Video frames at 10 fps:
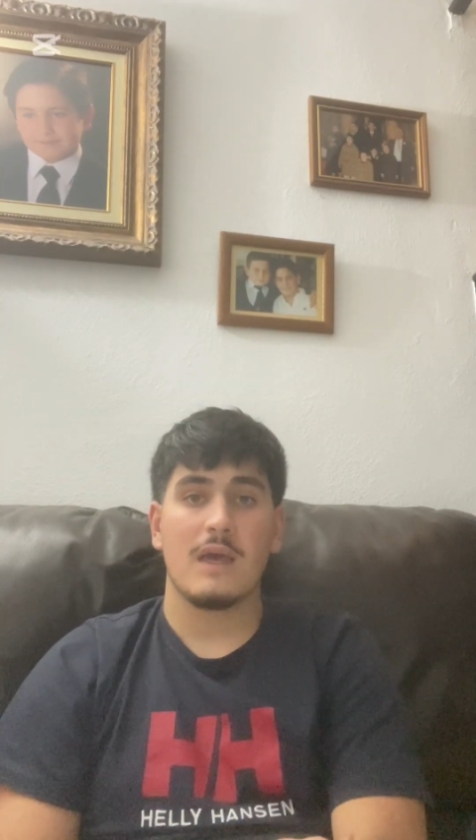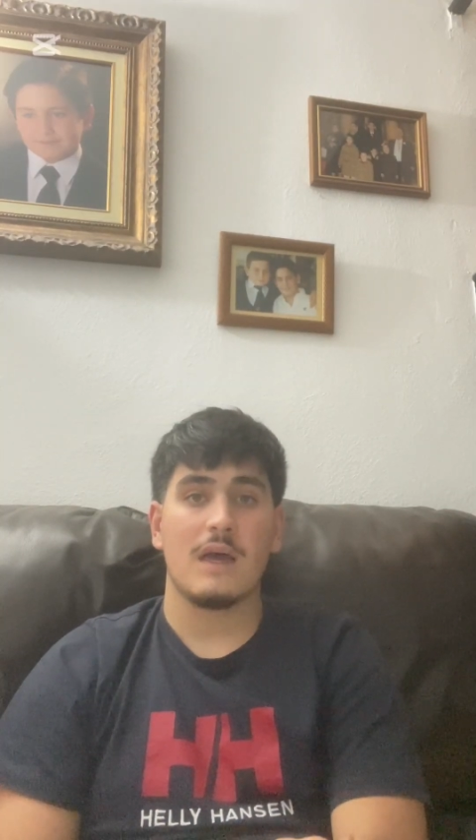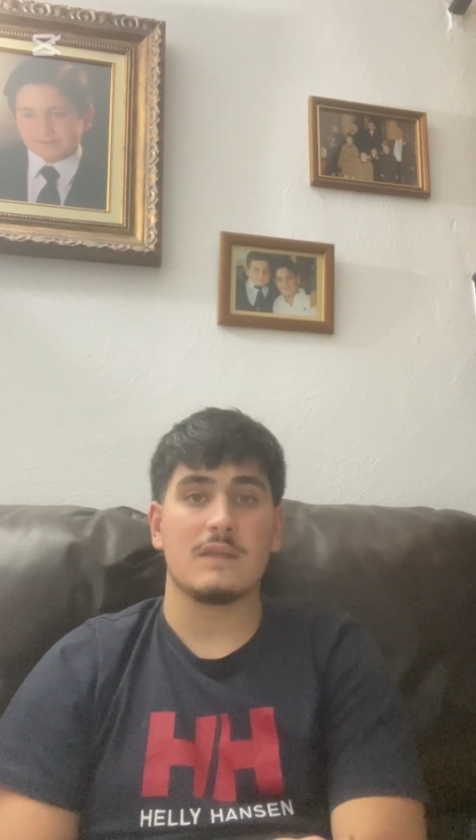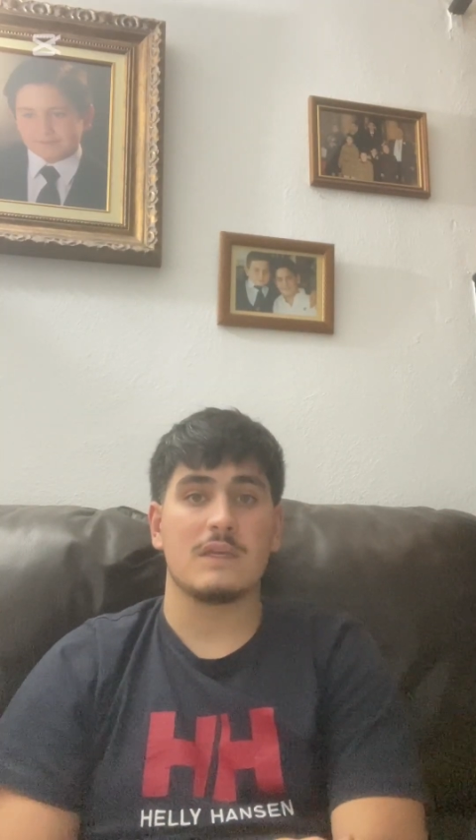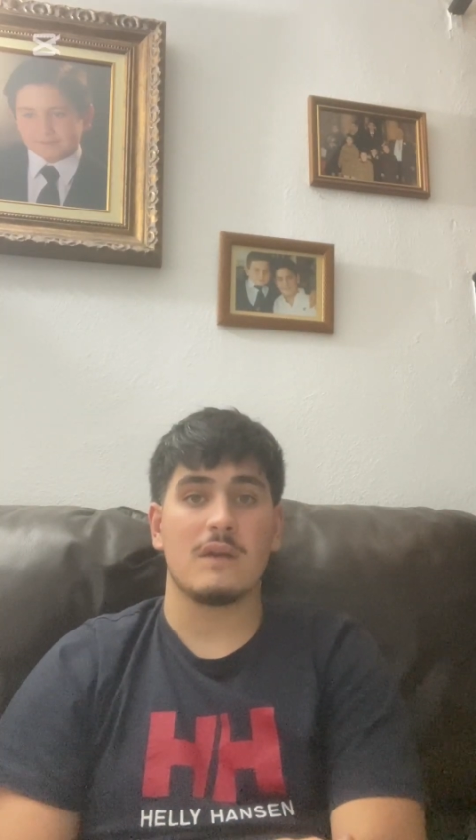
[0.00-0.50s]

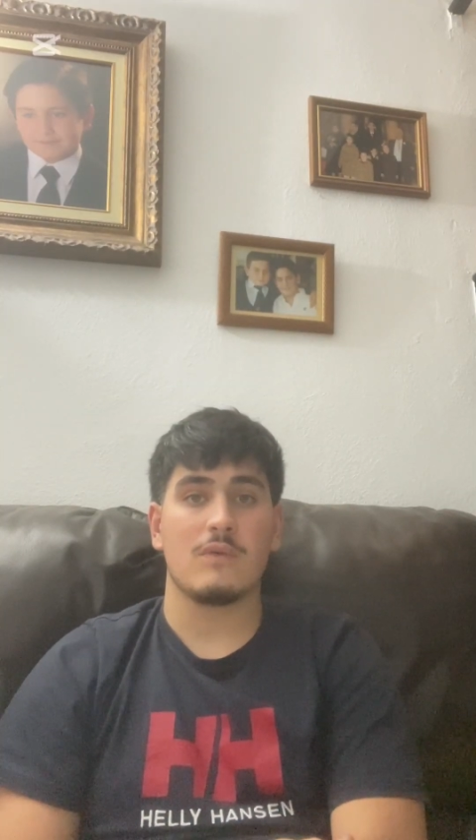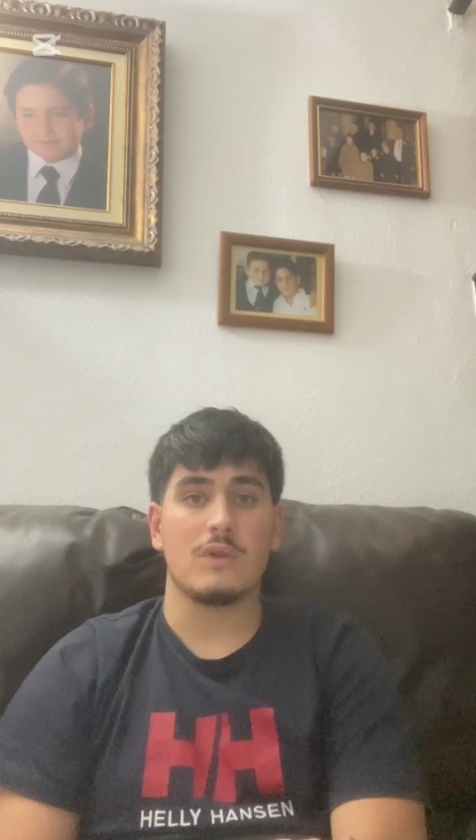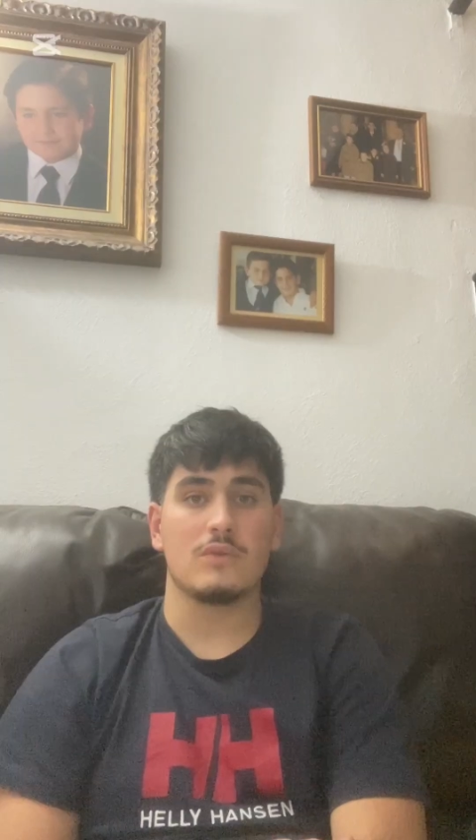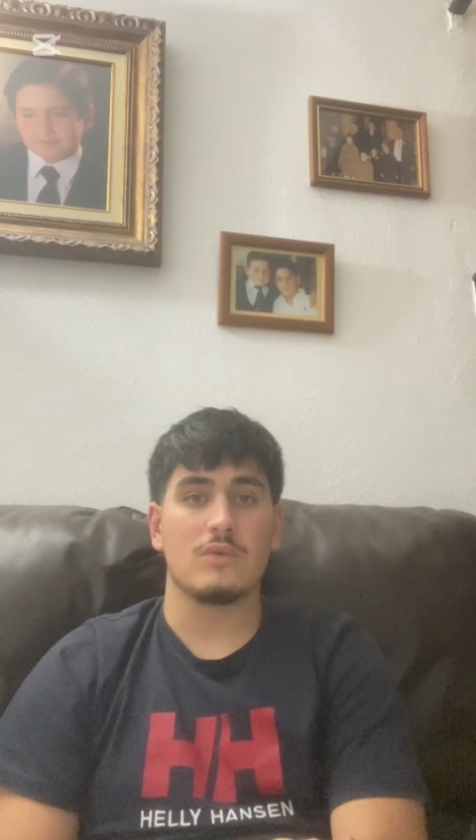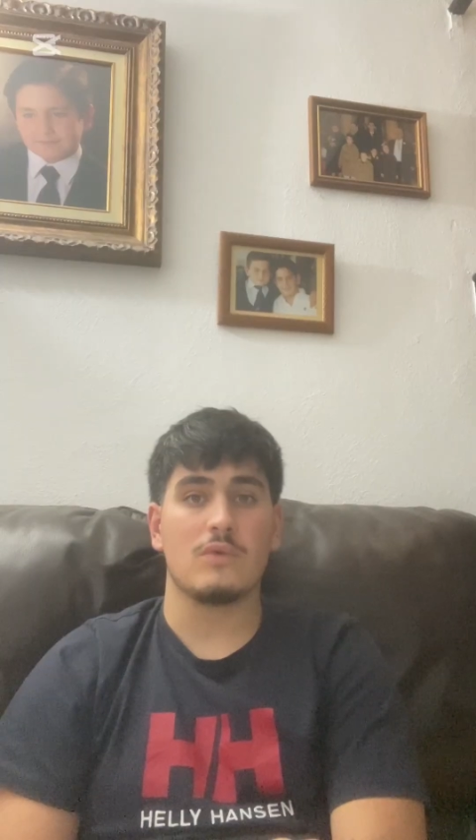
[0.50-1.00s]
and they are going
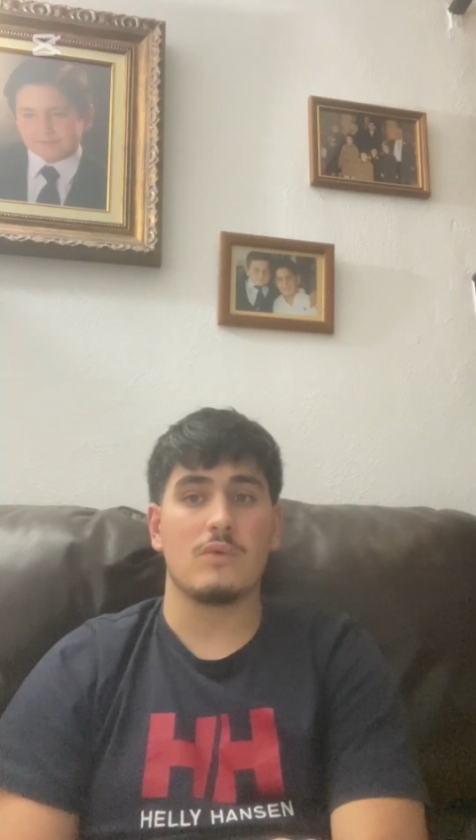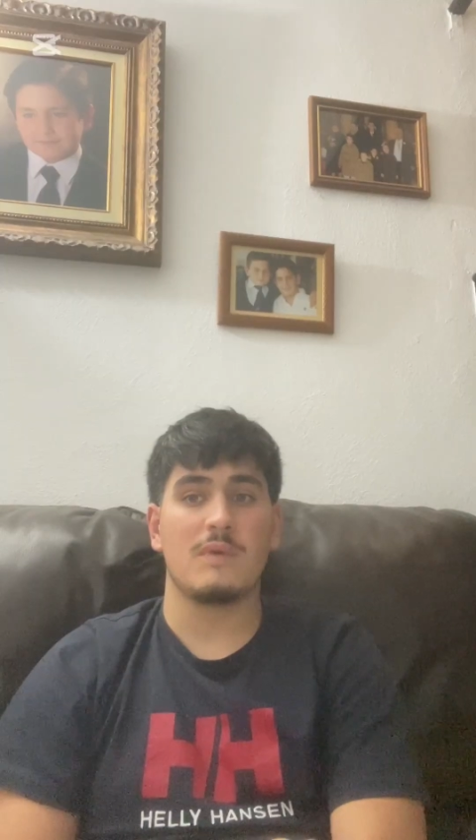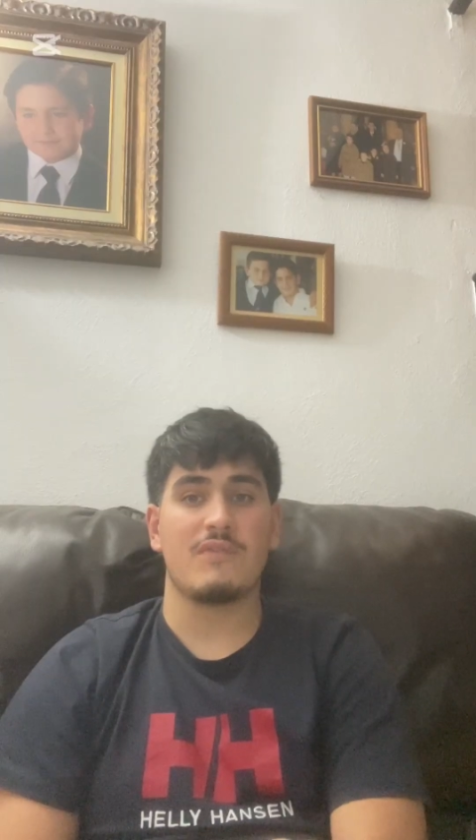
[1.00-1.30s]
to be